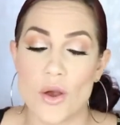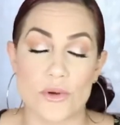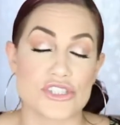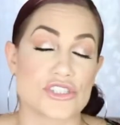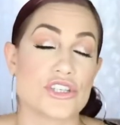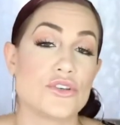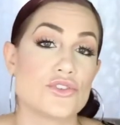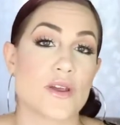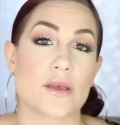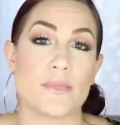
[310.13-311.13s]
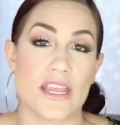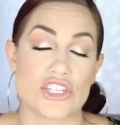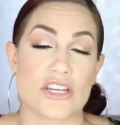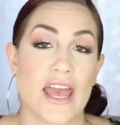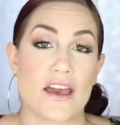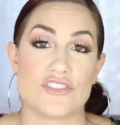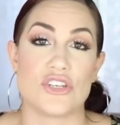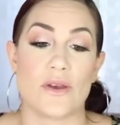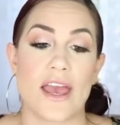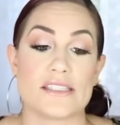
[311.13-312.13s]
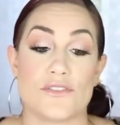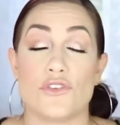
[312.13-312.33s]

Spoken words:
which is a huge recommendation I have to you guys.